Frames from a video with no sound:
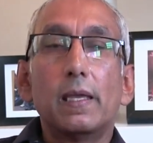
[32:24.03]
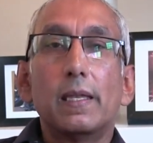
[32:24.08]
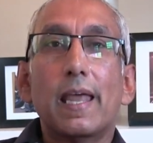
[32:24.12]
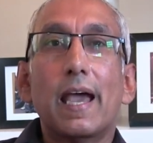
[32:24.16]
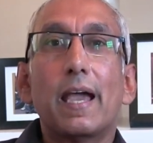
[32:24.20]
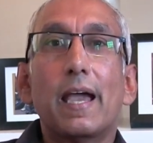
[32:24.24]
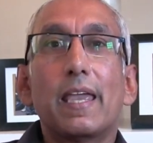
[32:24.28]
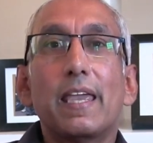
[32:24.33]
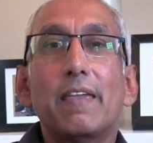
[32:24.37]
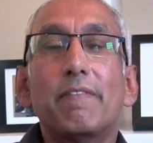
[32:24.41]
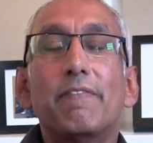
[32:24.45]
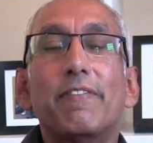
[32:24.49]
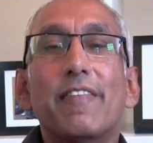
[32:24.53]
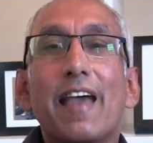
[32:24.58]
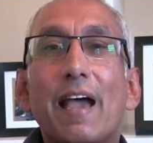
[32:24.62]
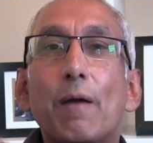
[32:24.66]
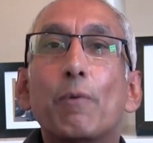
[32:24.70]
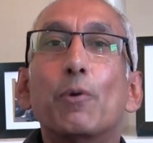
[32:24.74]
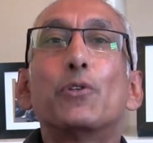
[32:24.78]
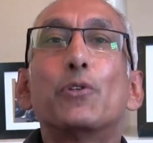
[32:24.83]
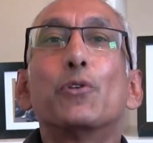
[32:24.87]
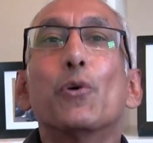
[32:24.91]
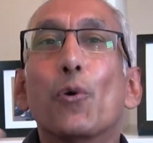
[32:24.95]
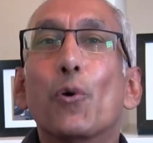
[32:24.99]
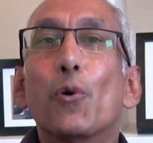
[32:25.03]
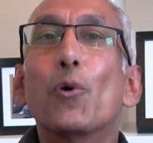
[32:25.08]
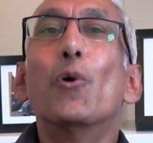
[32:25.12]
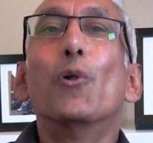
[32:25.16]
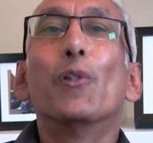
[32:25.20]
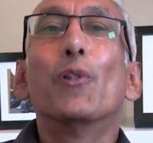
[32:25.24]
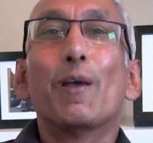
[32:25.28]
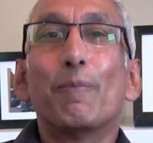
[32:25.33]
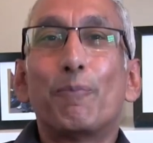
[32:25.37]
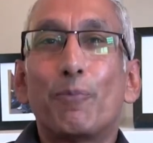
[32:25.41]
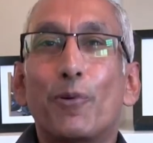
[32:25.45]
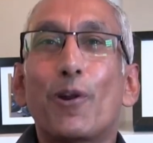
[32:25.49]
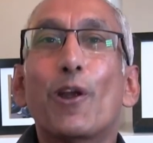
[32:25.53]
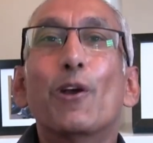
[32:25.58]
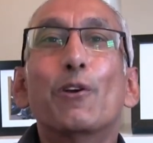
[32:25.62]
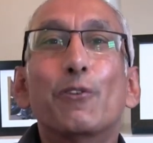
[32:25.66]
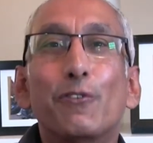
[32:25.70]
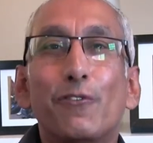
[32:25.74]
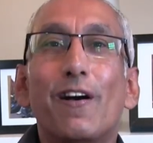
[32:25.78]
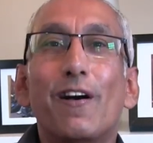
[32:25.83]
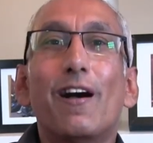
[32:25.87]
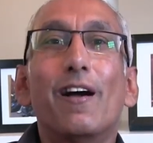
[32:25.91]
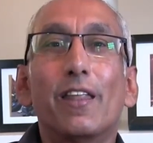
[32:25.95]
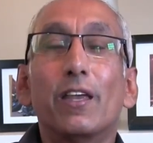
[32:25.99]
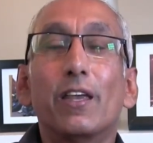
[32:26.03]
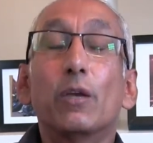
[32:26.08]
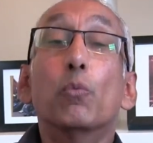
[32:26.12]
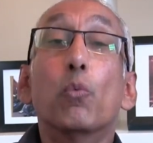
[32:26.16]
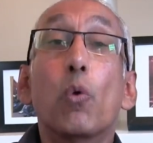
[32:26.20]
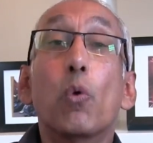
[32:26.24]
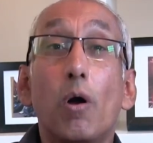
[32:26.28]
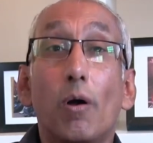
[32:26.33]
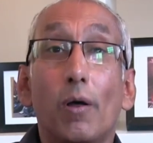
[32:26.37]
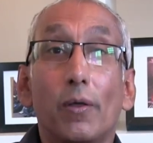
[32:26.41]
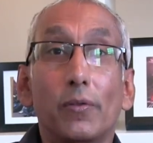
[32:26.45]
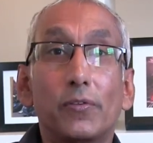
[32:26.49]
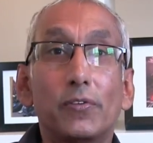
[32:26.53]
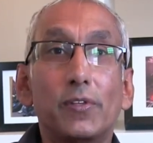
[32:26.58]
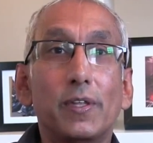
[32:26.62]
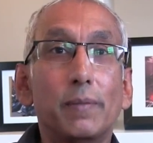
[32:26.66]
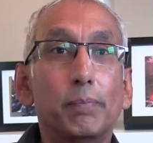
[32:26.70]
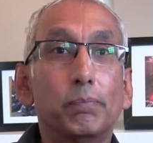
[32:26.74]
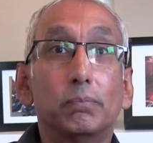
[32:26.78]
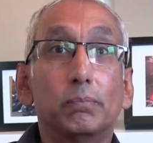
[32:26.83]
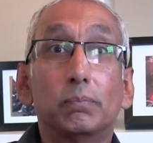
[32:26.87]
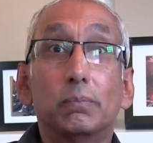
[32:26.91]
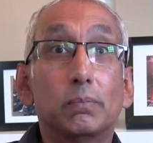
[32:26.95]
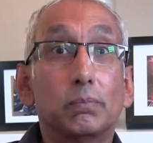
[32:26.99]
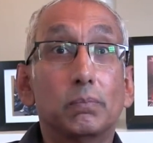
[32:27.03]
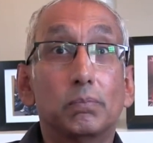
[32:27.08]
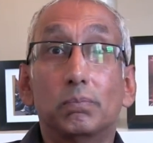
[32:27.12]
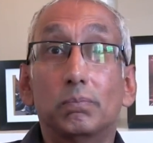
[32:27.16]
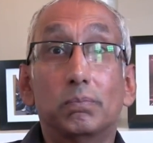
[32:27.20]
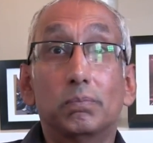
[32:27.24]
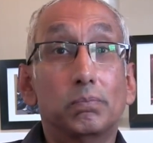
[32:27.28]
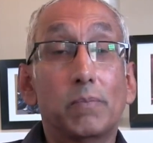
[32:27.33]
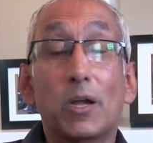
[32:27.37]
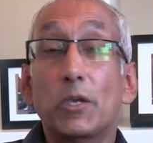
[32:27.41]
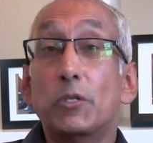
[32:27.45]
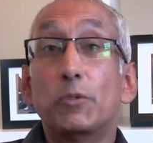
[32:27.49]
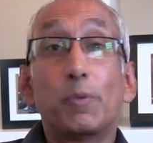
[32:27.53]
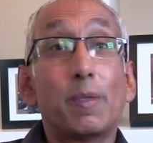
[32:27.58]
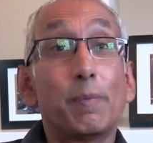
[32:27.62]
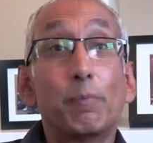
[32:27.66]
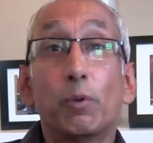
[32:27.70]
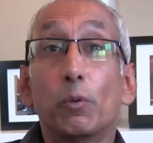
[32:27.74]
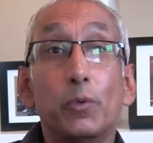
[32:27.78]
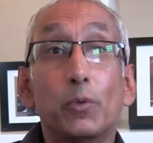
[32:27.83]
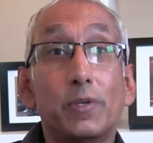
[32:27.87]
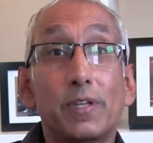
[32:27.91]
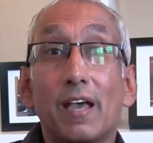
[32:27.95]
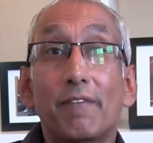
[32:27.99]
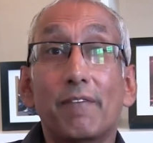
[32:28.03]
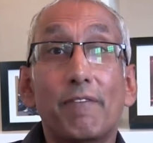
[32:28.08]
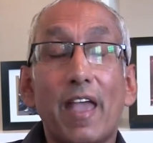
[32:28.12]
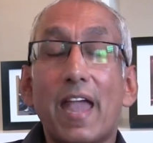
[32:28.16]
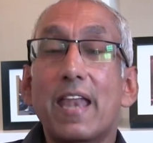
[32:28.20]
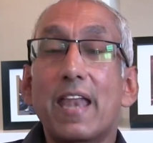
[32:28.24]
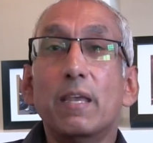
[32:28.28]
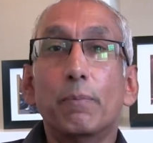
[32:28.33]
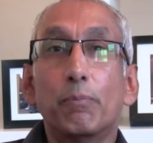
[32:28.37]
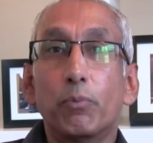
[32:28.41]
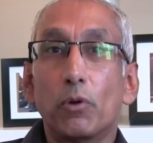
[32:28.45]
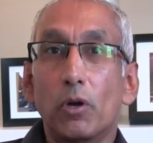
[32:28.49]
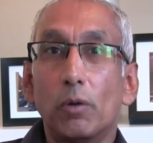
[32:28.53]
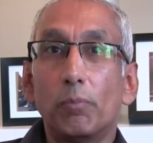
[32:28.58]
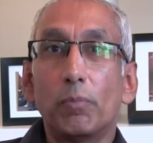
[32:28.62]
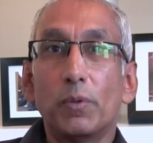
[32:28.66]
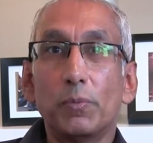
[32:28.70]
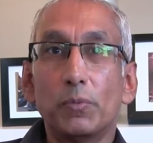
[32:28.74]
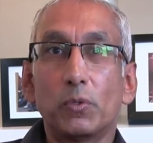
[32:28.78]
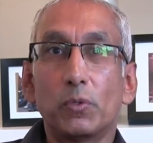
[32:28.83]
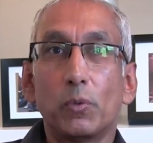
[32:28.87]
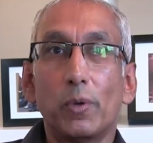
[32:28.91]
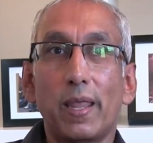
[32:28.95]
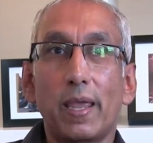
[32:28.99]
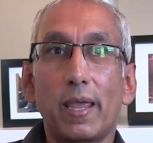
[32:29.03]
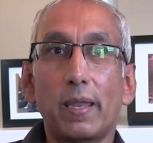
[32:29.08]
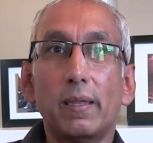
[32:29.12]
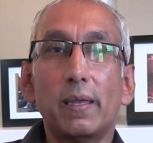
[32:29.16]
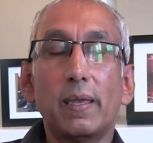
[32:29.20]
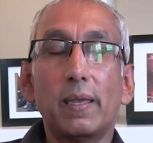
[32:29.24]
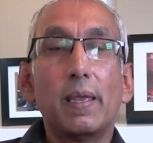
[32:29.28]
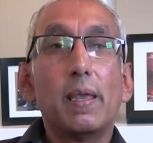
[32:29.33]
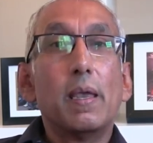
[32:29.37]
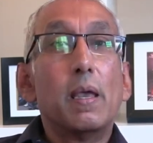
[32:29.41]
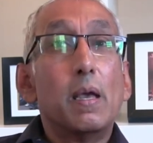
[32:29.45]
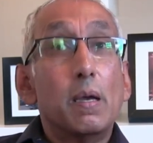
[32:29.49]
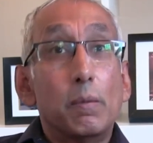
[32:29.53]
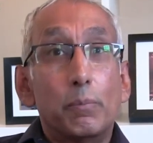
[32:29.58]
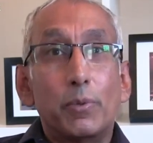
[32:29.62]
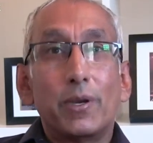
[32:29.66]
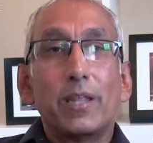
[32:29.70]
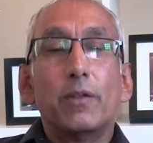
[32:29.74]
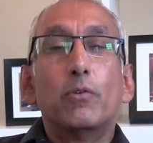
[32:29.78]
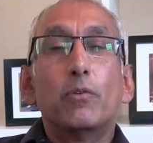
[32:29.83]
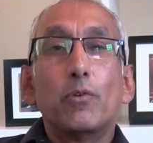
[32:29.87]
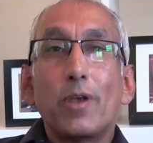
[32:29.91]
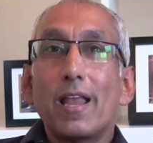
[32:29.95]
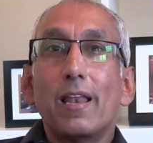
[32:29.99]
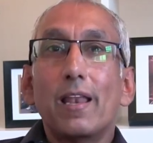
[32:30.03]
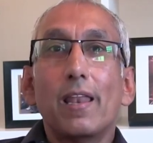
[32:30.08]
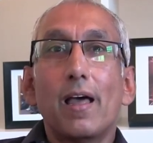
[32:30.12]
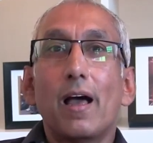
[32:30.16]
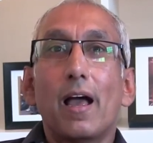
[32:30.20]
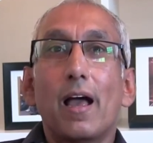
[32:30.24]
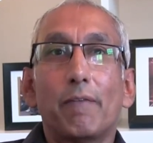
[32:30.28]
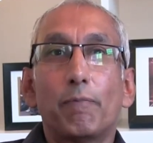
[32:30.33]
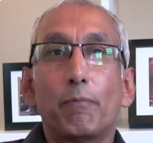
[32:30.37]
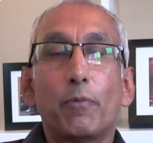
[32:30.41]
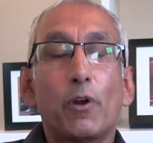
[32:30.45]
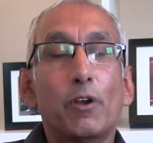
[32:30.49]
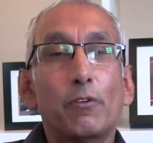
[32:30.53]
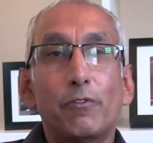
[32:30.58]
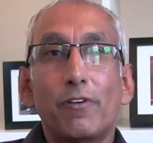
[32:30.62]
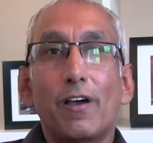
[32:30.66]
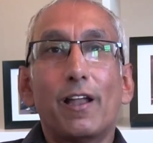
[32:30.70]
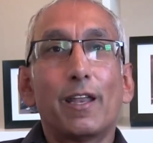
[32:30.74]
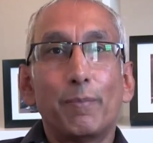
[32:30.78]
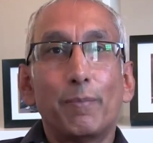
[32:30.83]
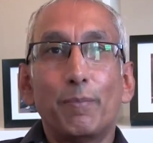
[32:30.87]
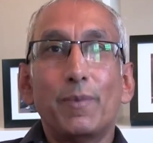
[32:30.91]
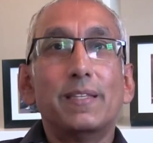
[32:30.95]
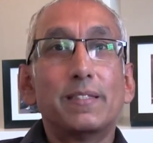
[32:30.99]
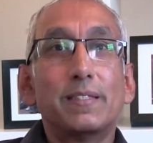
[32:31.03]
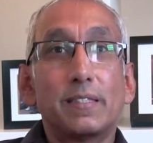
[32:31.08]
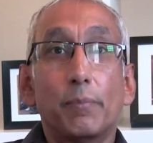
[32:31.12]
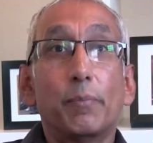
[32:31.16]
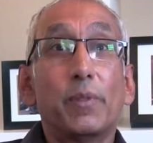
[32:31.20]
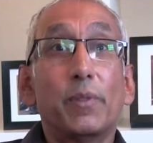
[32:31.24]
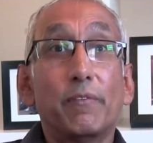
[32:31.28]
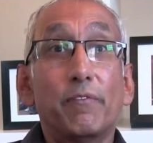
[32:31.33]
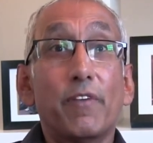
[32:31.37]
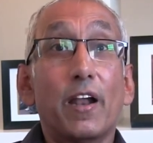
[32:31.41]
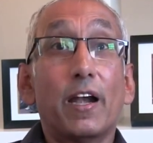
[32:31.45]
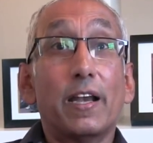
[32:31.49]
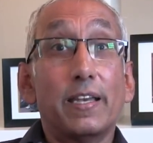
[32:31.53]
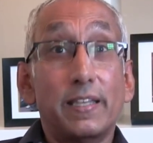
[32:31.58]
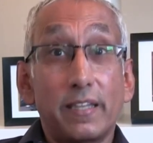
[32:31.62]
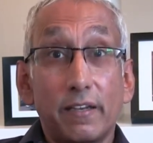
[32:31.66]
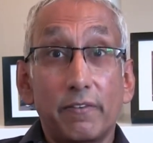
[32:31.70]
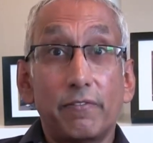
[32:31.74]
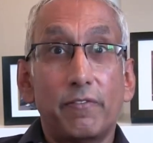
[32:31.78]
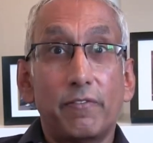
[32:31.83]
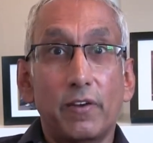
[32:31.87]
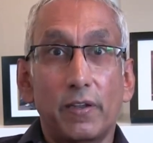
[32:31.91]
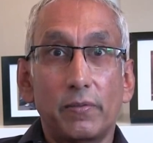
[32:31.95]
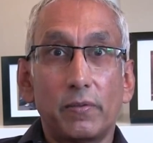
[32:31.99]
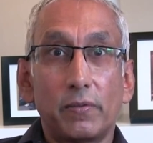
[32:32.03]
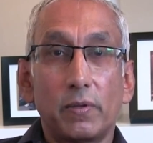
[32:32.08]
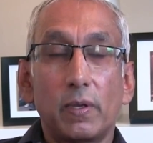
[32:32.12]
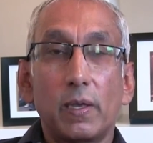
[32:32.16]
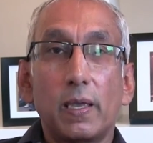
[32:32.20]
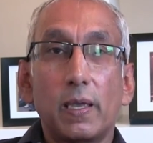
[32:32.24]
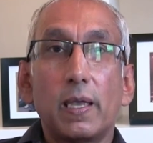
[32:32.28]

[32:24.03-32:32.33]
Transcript: Now, if that was all that profiling was, then most people wouldn't have any problems with it. But in real life, profiling means something very different.